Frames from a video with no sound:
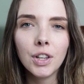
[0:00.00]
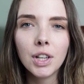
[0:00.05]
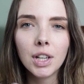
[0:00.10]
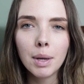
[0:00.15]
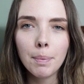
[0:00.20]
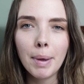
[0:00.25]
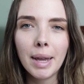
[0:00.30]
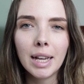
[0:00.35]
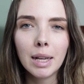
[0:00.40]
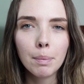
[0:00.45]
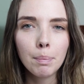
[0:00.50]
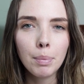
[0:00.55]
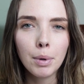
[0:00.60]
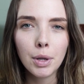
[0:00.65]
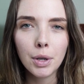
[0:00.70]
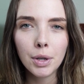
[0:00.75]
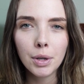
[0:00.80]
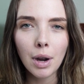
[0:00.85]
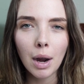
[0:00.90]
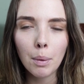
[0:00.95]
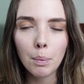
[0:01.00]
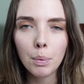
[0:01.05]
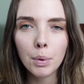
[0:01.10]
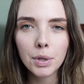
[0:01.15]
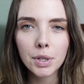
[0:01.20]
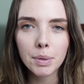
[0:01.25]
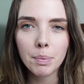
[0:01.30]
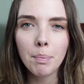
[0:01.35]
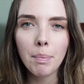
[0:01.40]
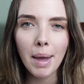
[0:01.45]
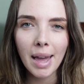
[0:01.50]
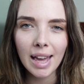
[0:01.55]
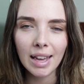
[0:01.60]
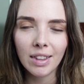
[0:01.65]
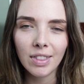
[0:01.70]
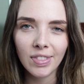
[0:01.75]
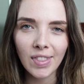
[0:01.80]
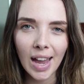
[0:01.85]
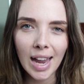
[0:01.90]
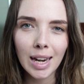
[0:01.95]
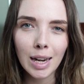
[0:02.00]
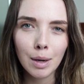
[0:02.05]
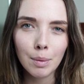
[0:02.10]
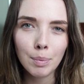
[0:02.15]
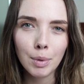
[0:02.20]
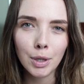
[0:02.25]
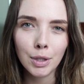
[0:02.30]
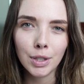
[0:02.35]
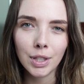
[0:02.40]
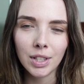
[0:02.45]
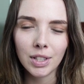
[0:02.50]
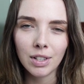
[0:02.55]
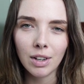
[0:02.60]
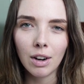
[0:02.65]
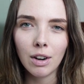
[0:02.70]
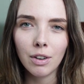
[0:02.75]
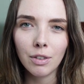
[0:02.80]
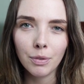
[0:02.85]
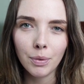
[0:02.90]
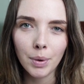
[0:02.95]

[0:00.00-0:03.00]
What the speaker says: going to pick a blue, I wouldn't pick Phthalo Blue to start off